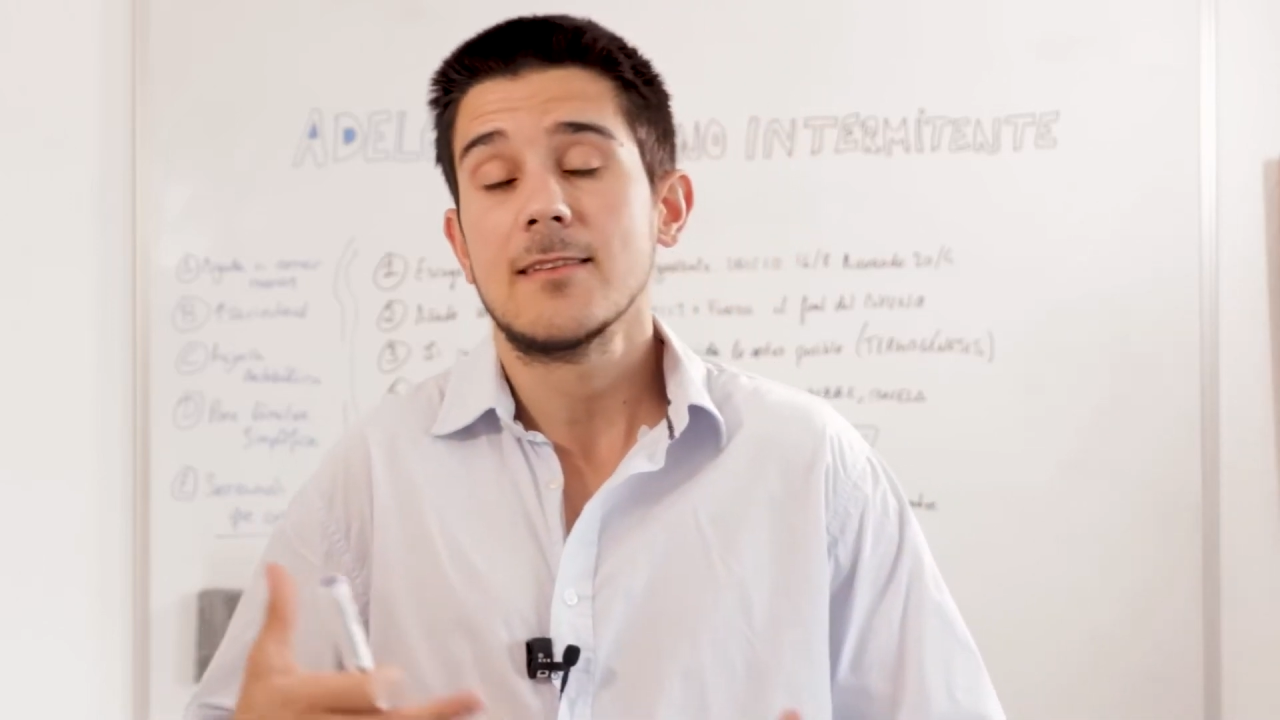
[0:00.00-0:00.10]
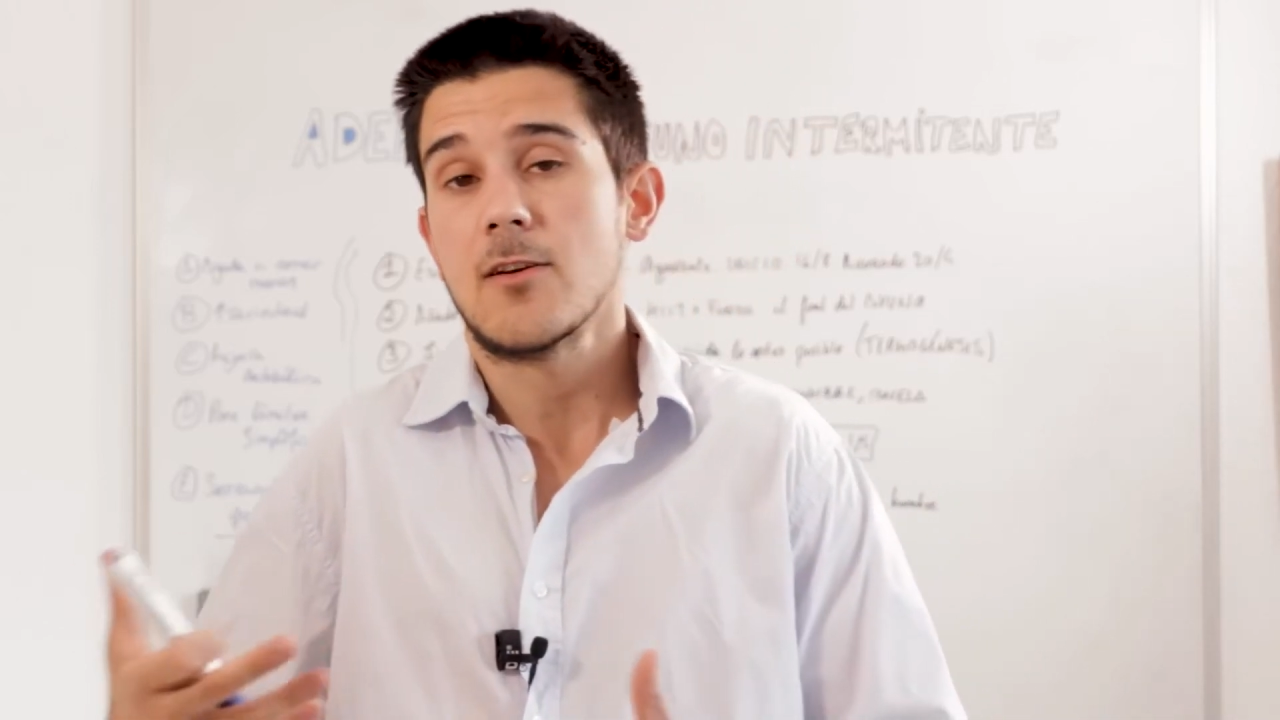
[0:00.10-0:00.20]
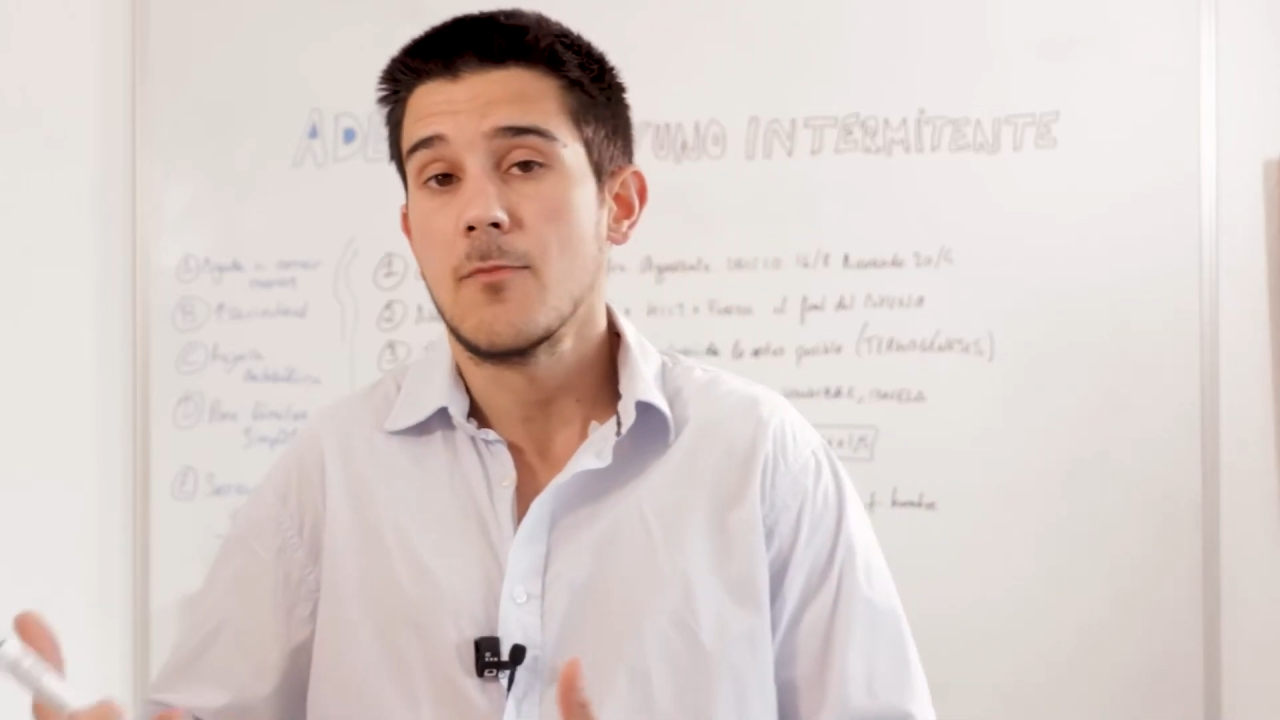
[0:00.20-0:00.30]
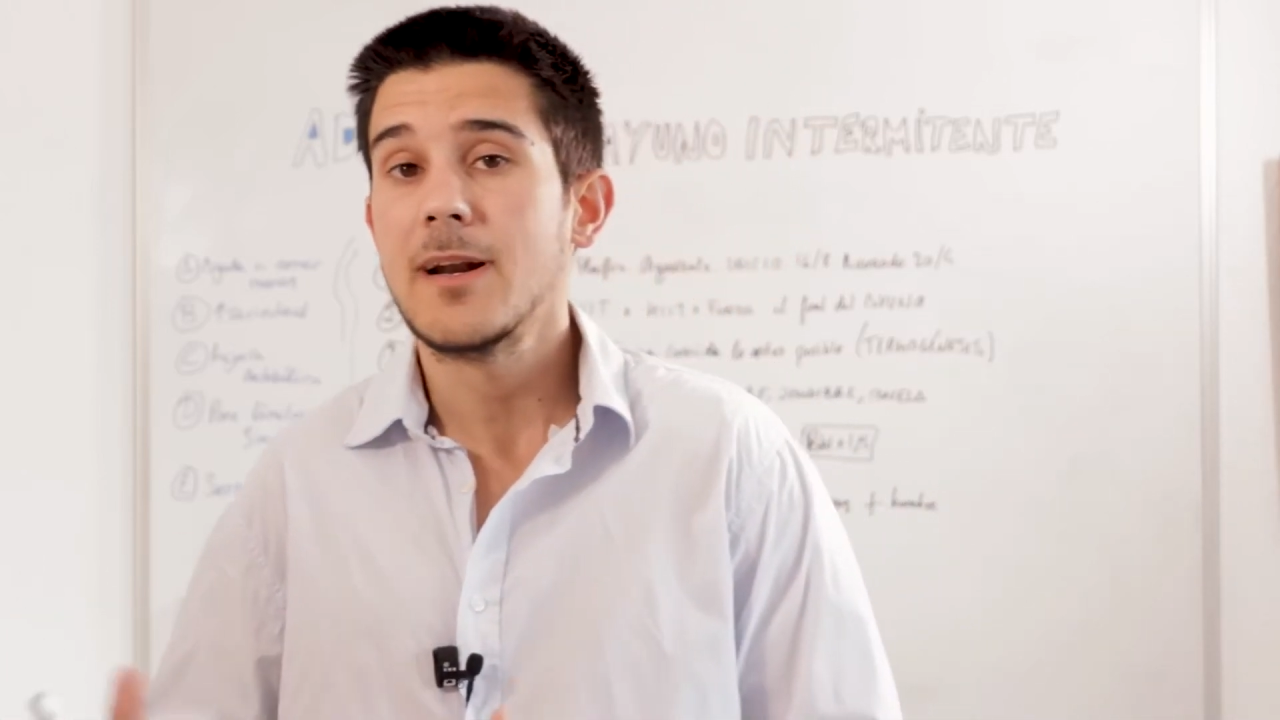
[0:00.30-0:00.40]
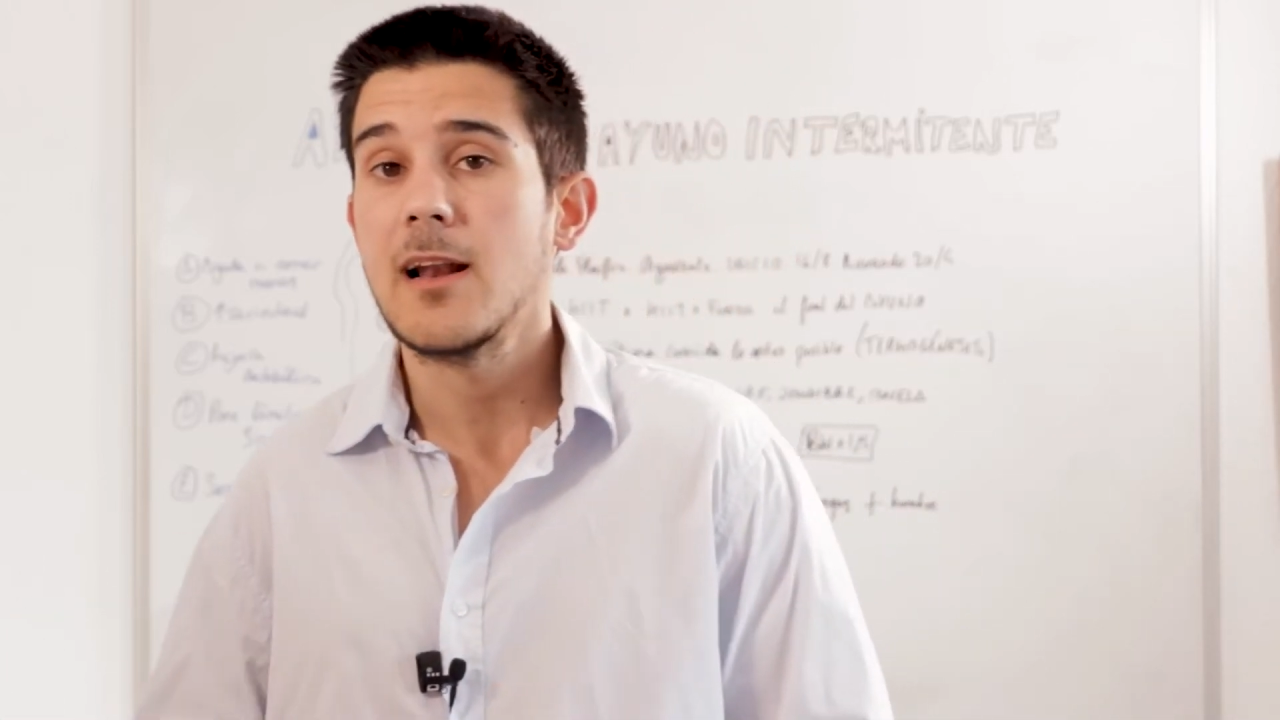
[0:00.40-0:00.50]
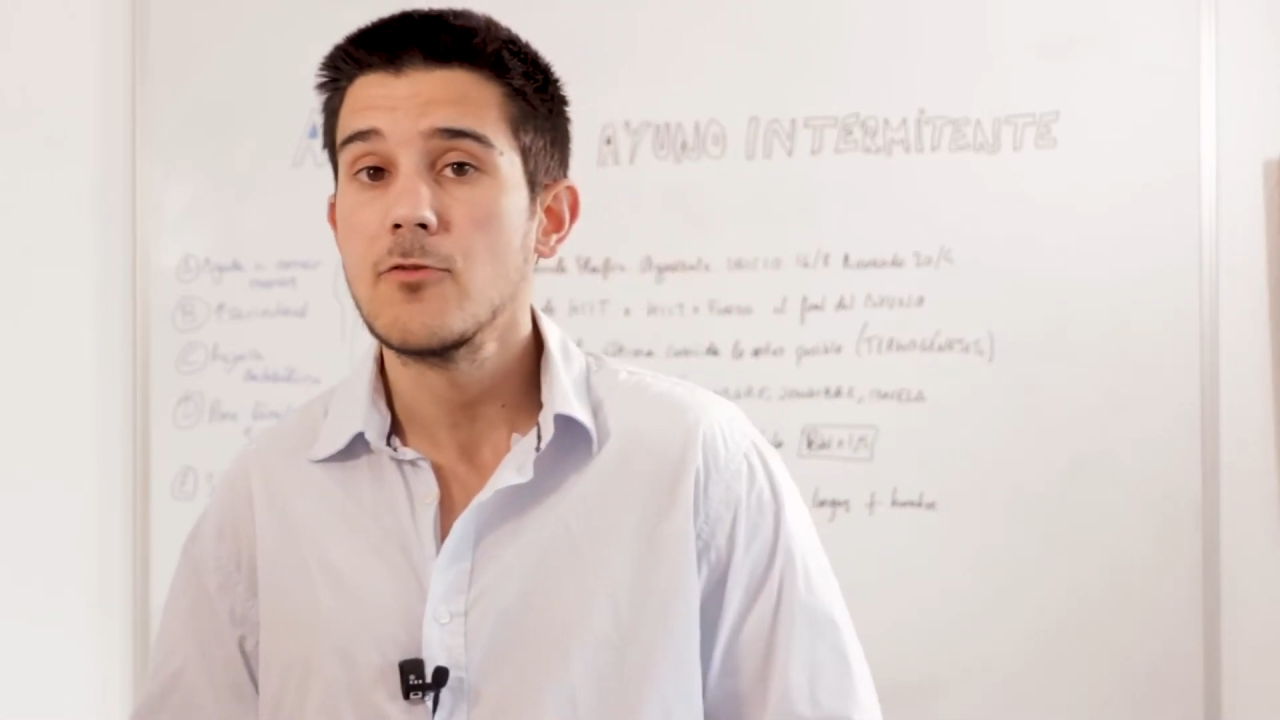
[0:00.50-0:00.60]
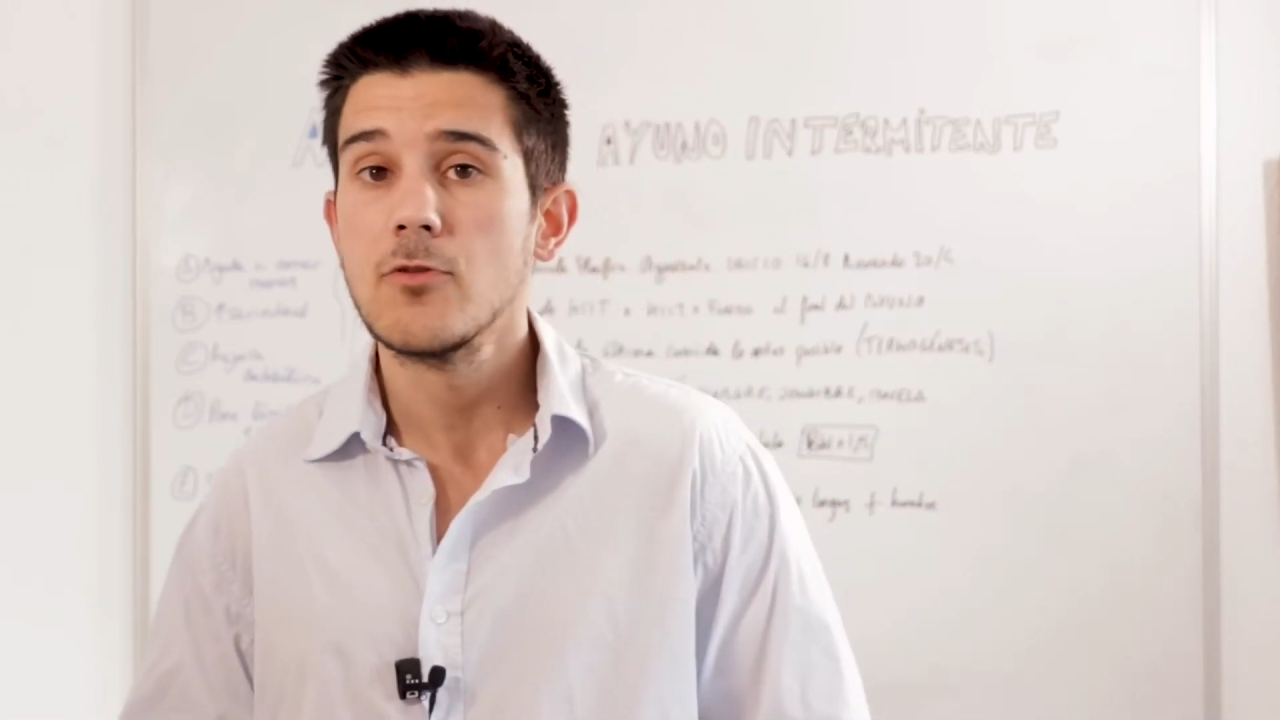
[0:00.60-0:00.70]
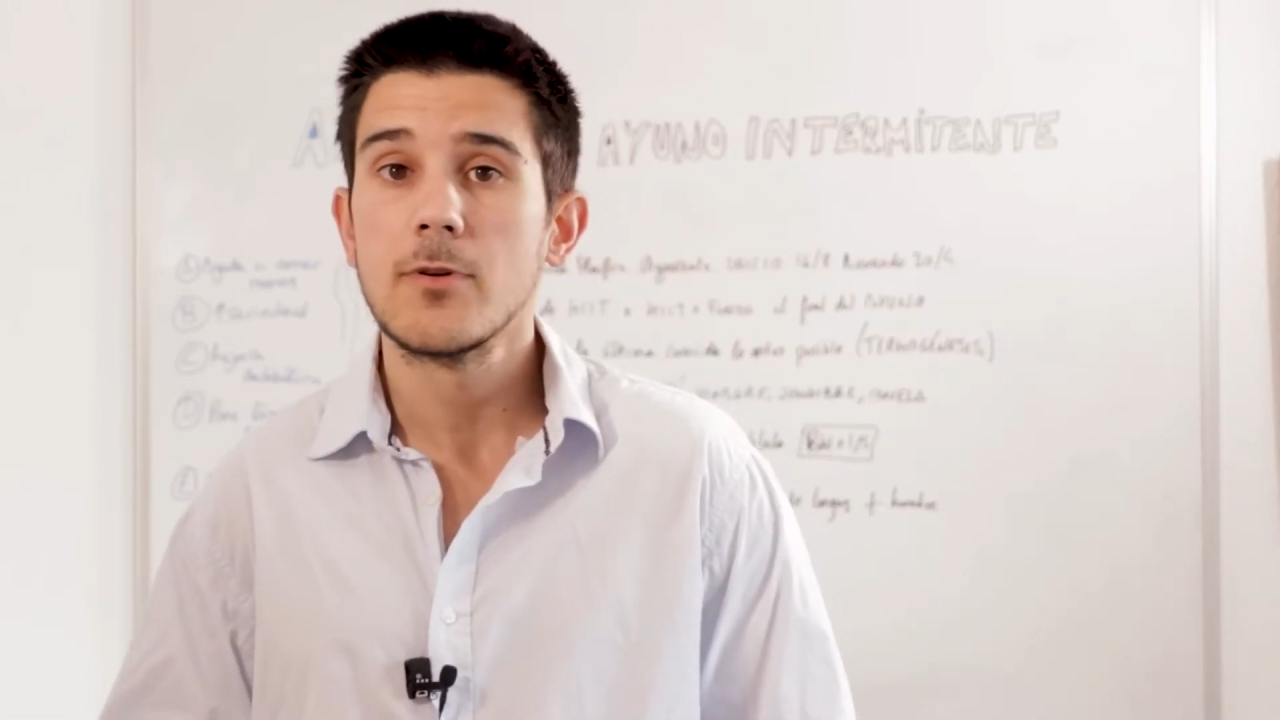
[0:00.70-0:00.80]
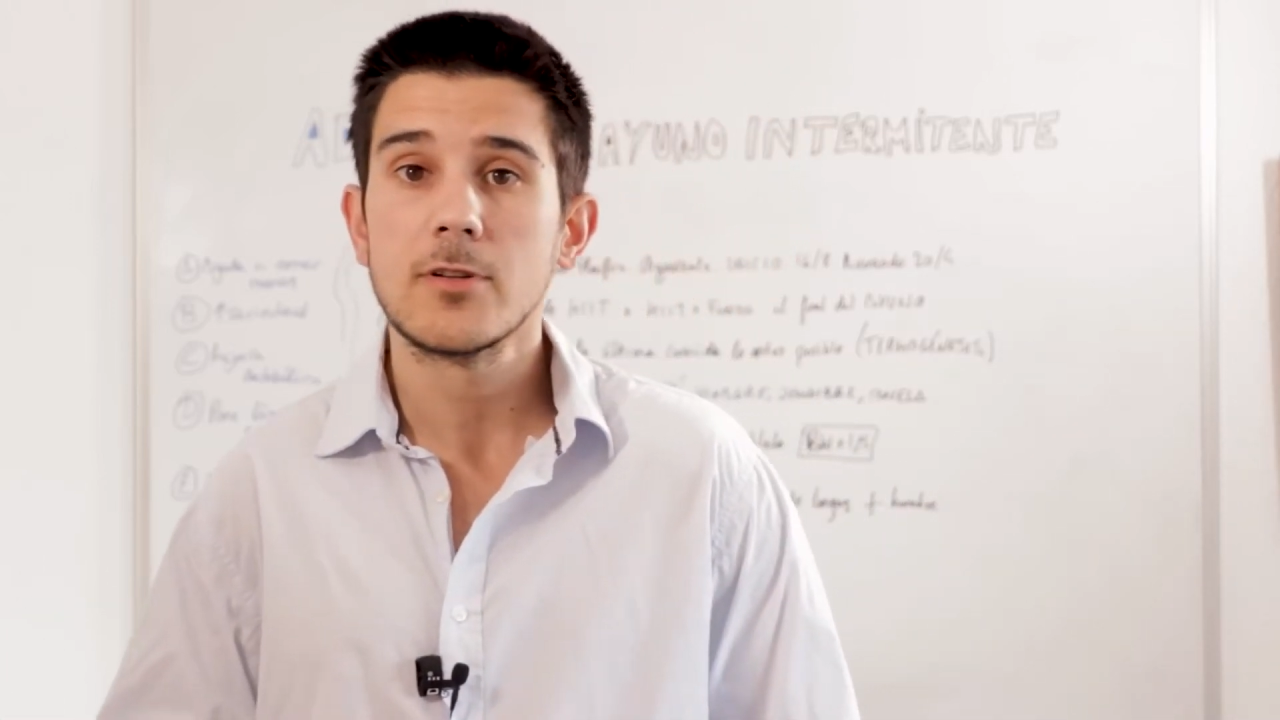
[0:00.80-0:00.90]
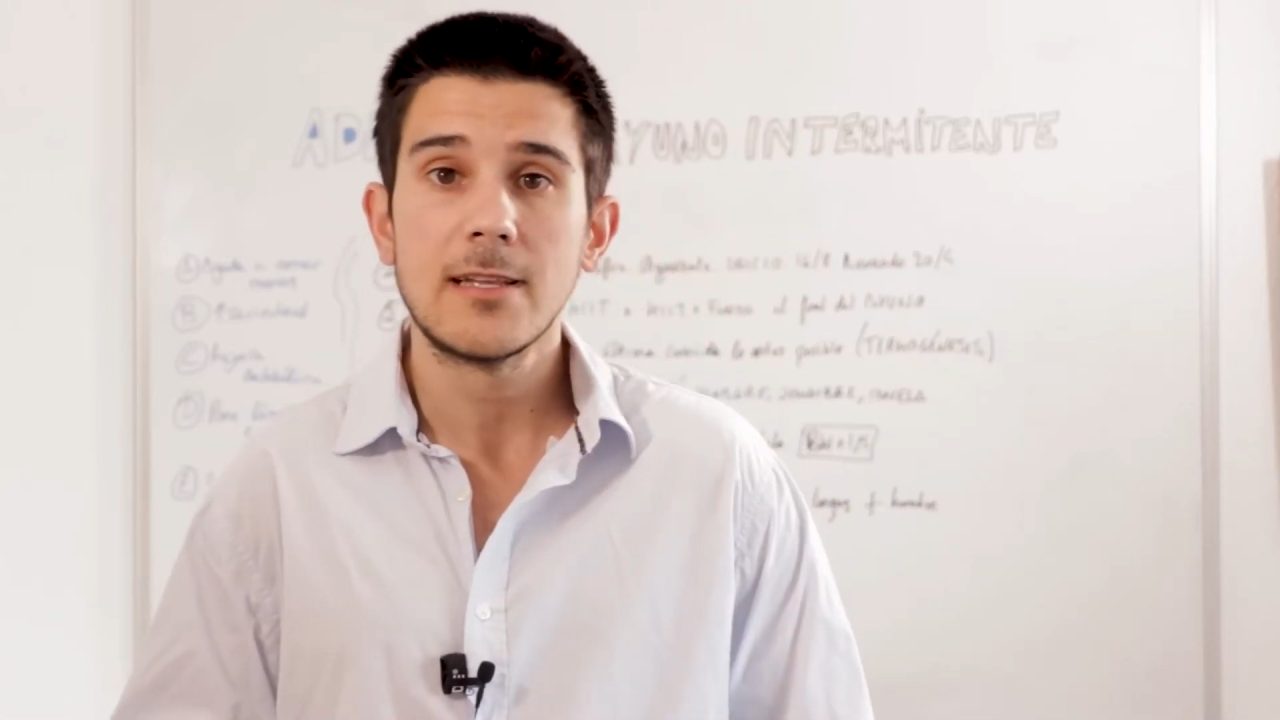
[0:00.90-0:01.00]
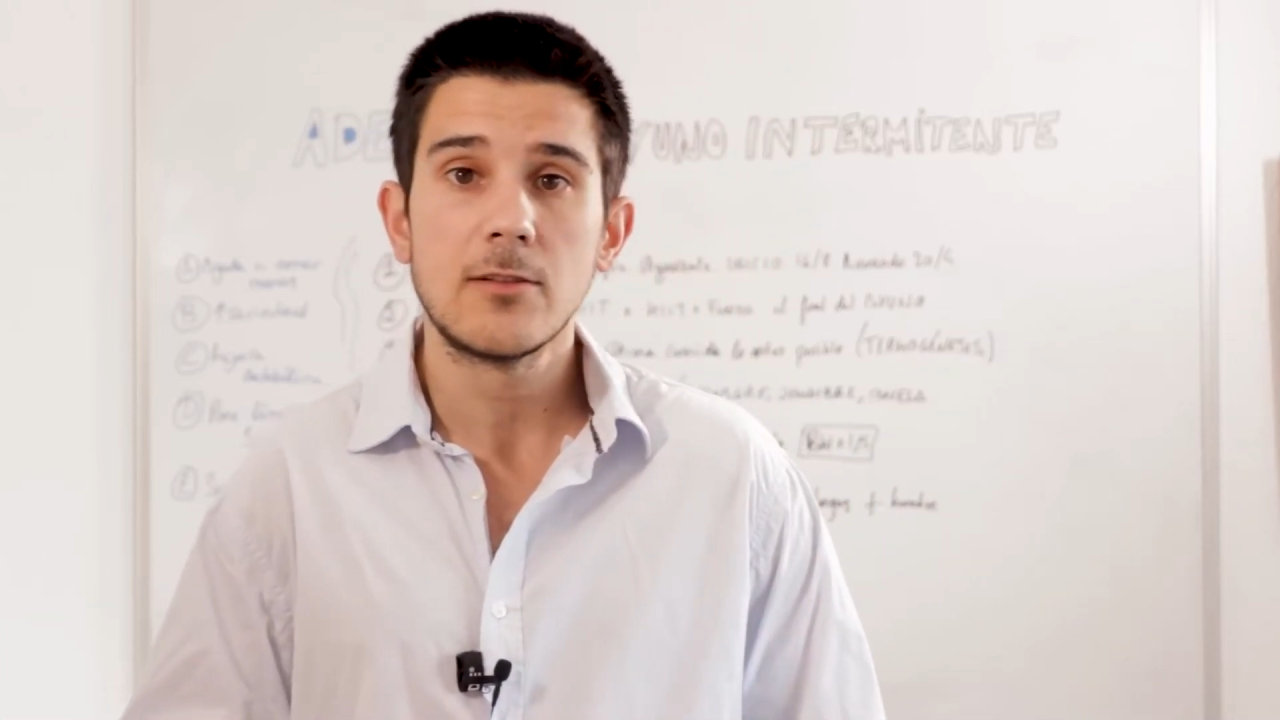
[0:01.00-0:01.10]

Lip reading: breaking the fast,